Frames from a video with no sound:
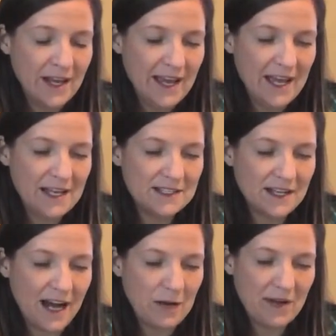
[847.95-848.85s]
and
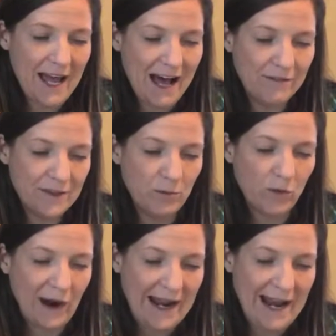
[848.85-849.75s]
I would have them
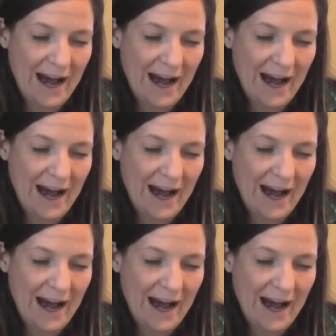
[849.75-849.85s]
write